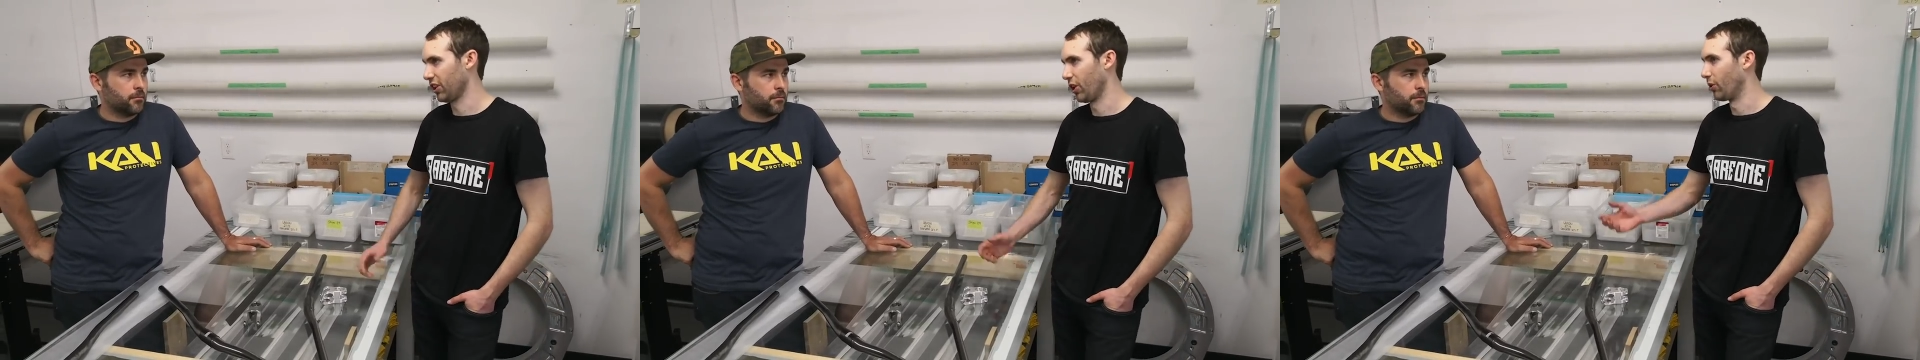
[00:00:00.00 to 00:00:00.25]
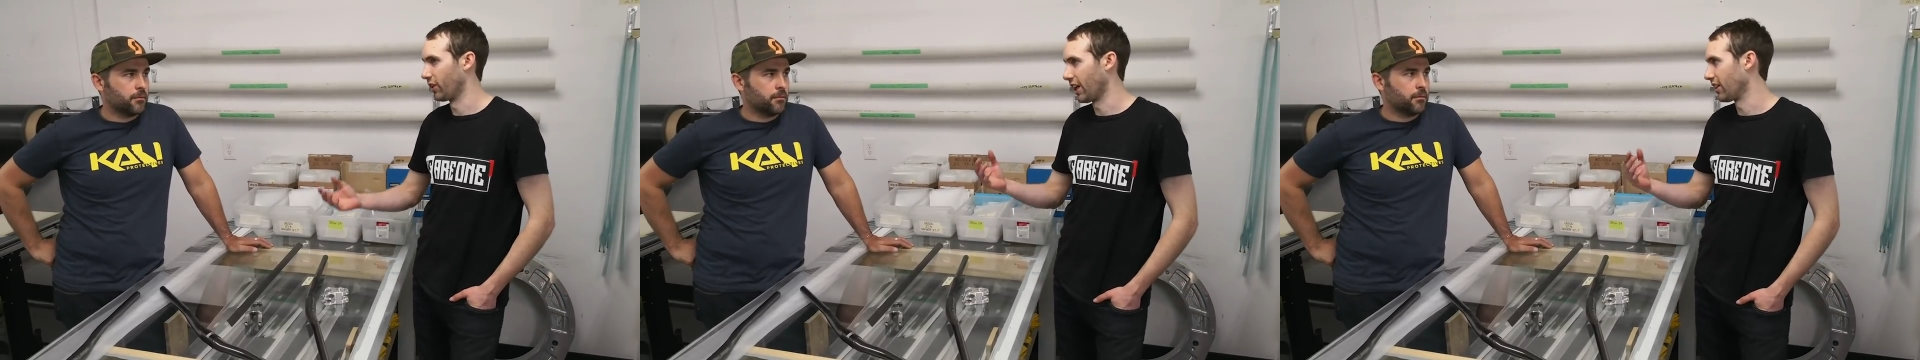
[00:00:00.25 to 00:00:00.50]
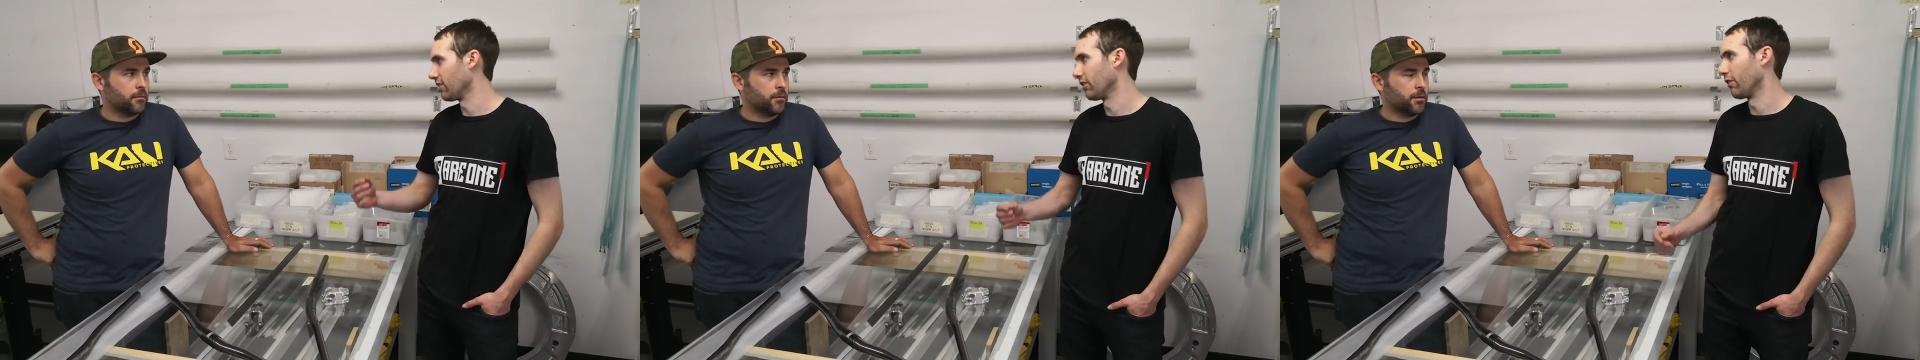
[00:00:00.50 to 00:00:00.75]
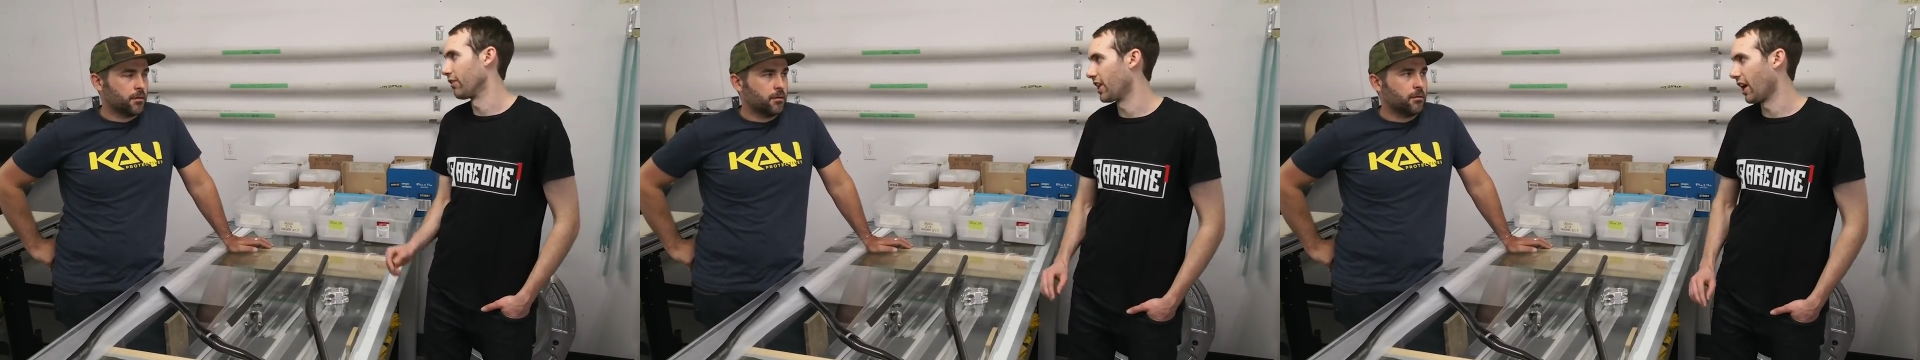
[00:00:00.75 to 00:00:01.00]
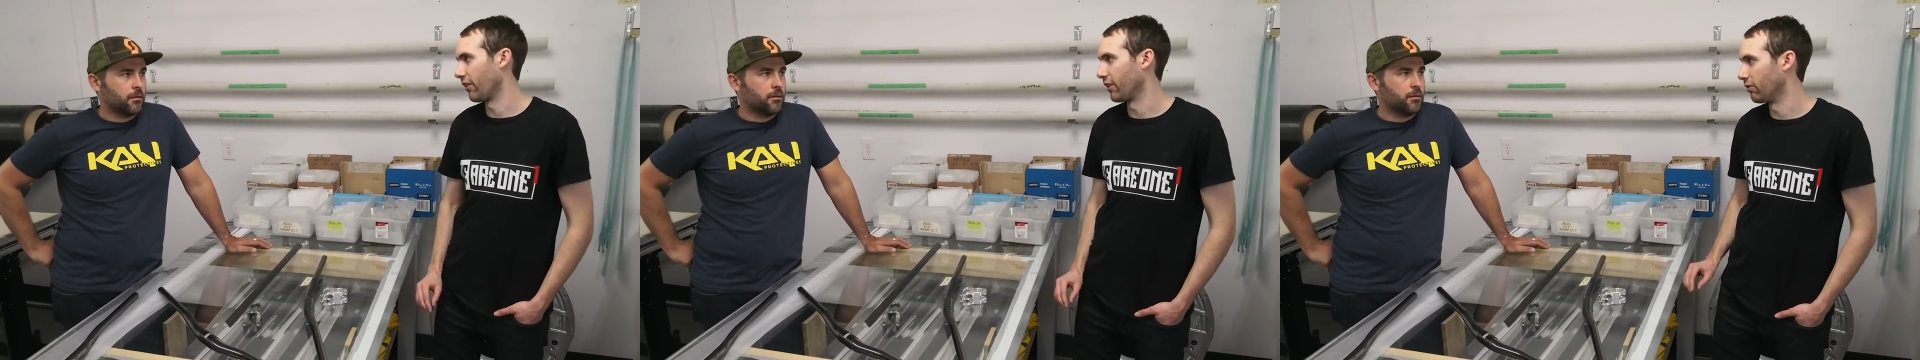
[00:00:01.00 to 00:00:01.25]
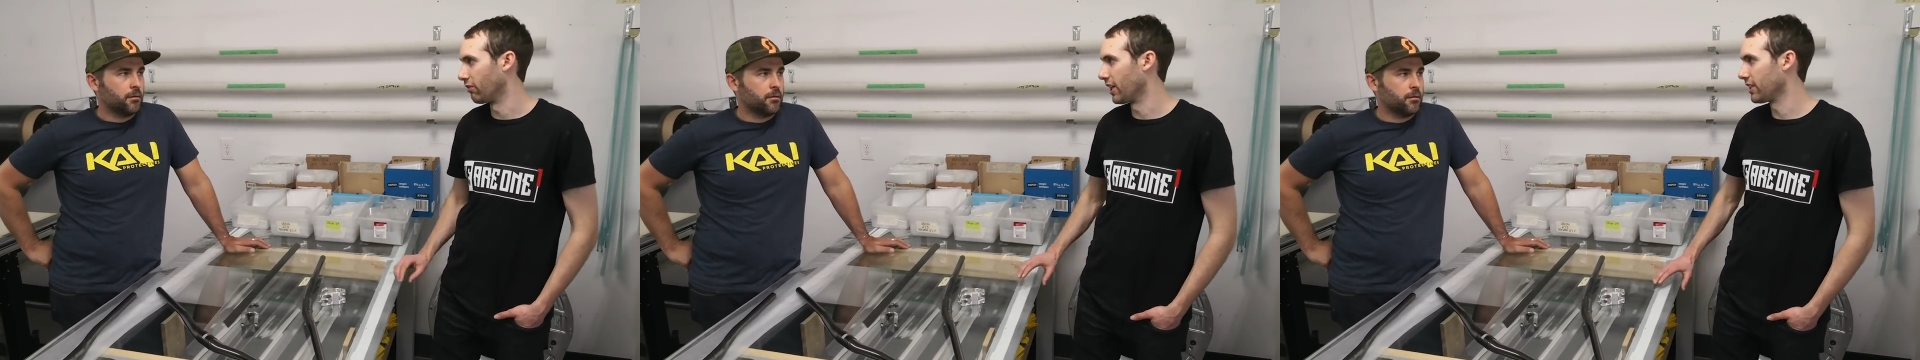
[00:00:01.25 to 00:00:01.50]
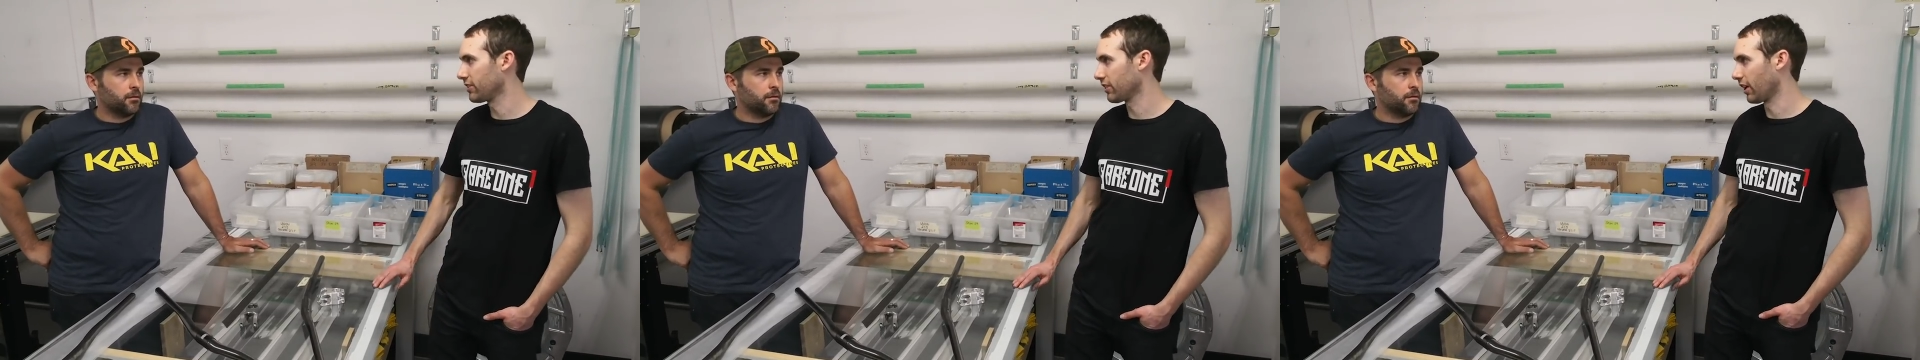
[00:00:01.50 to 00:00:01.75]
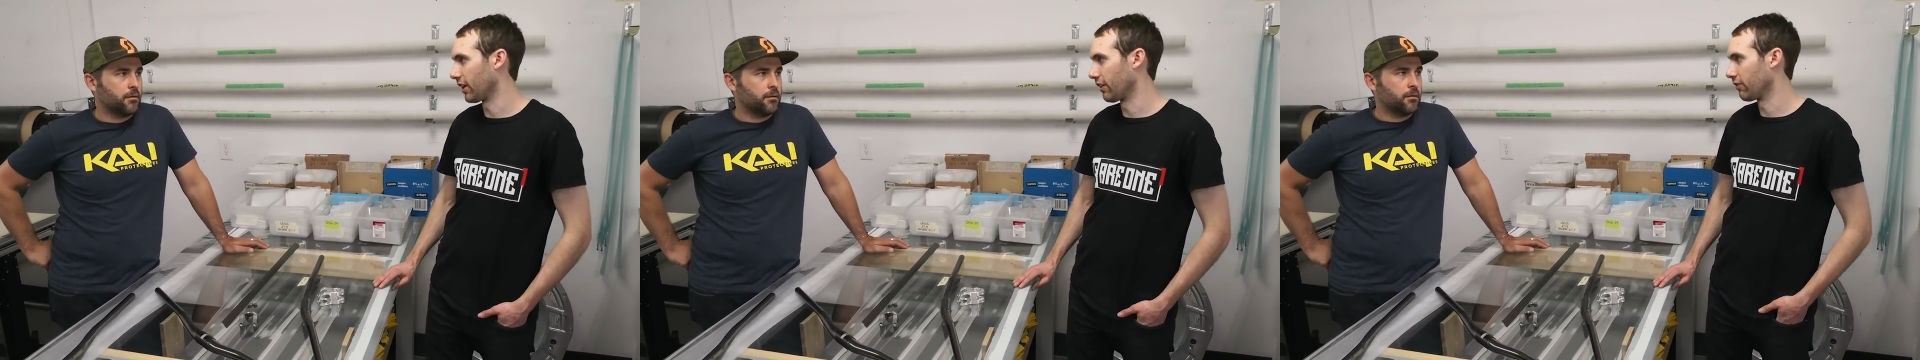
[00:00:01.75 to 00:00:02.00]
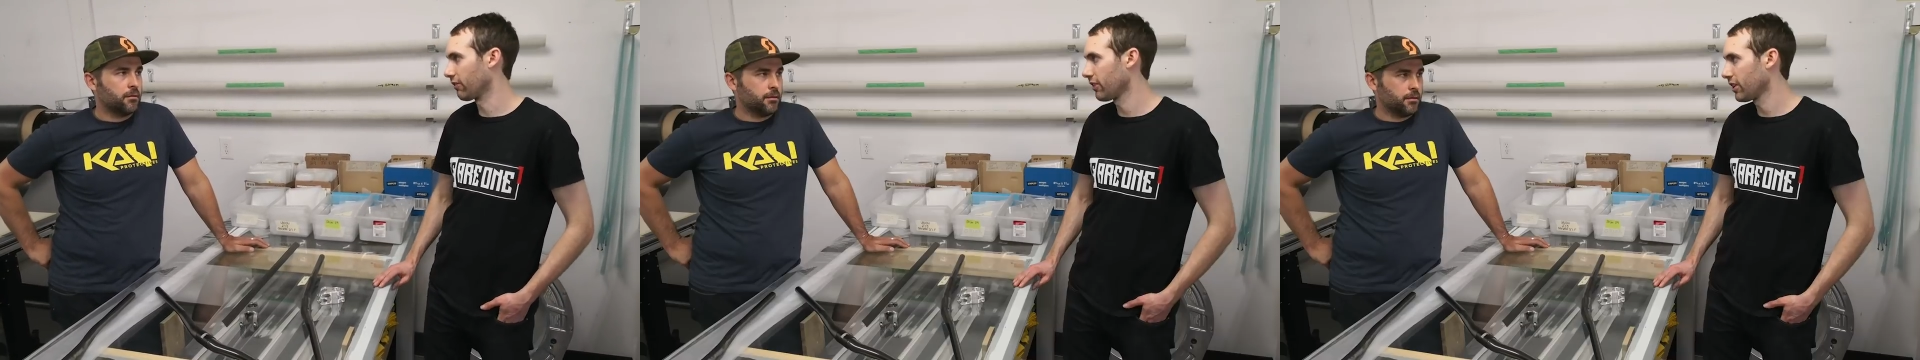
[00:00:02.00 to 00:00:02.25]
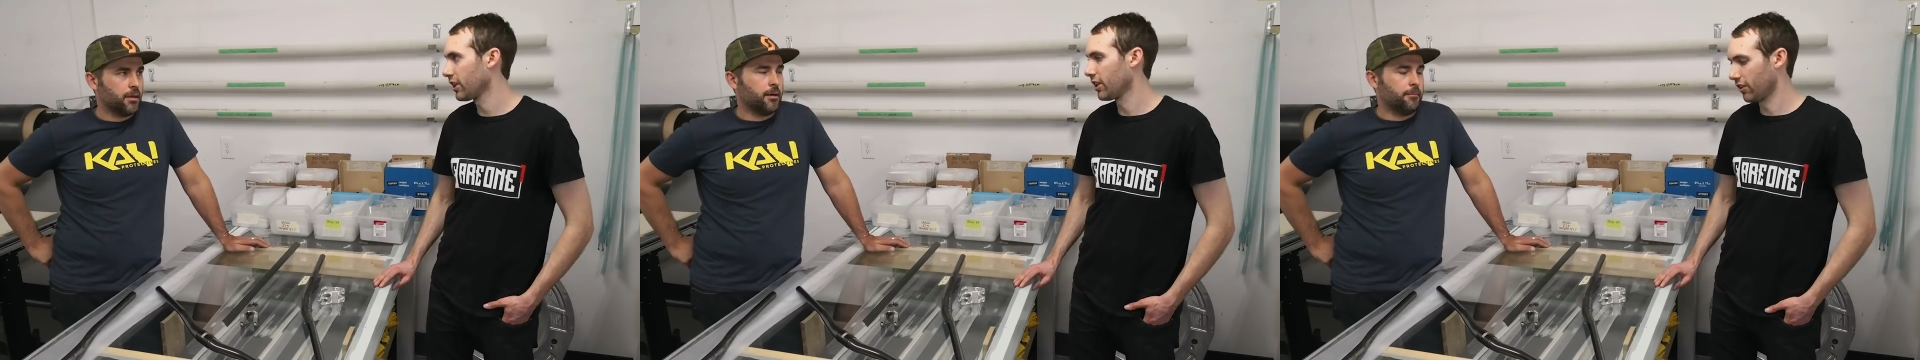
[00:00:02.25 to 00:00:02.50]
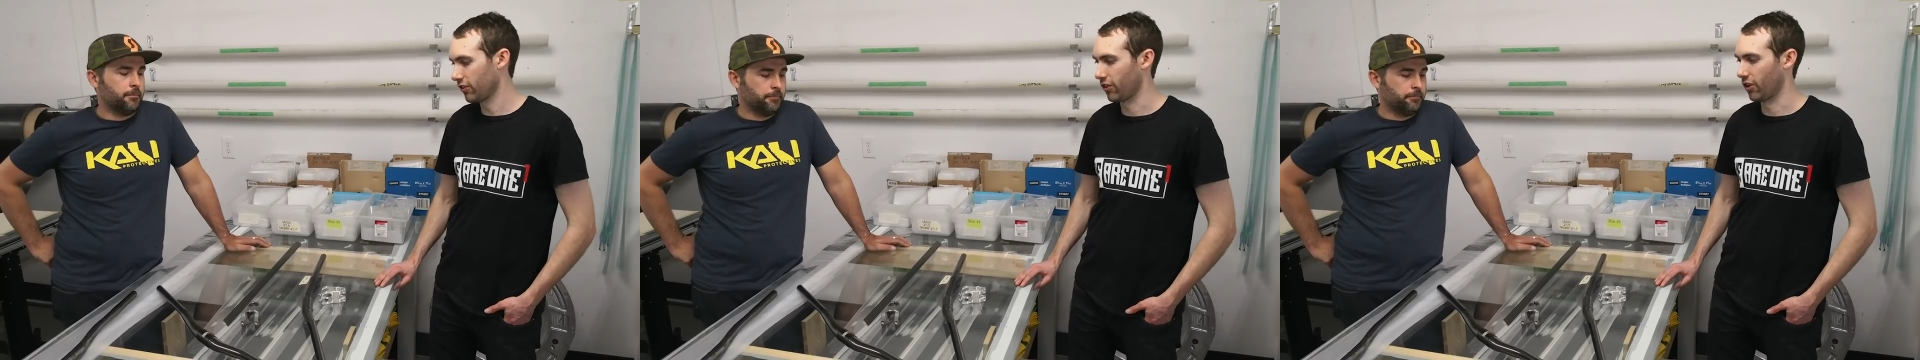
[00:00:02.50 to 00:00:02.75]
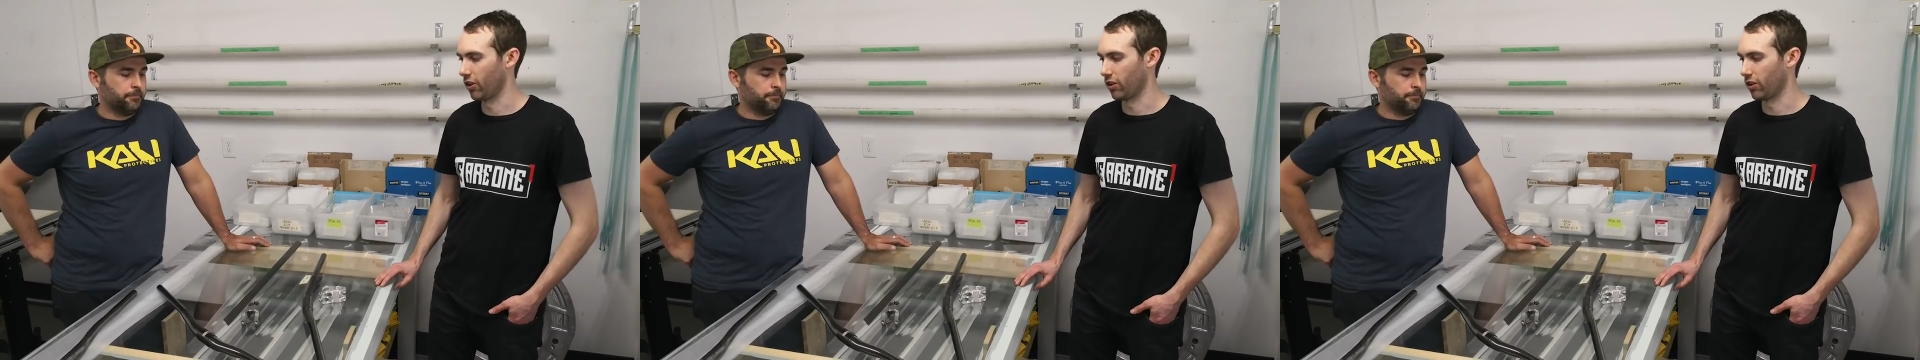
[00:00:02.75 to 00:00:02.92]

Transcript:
Speaker 1: load cases of a downhill race, kind of. Yeah. So